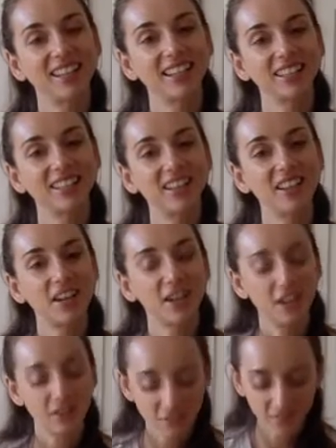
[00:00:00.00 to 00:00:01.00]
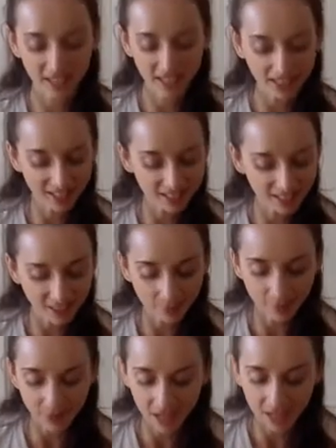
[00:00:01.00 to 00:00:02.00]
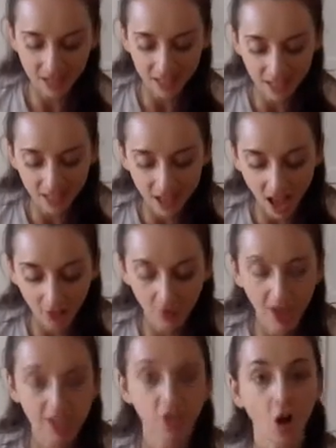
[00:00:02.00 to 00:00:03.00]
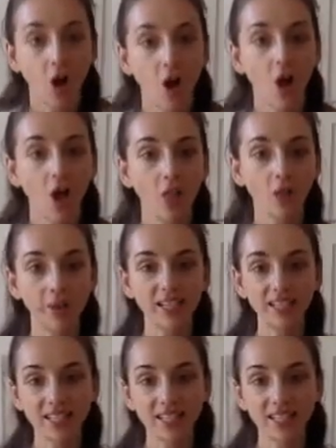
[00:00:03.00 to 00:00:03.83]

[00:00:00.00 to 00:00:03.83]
Good. Feet a little separated. Inhale, rise all the way to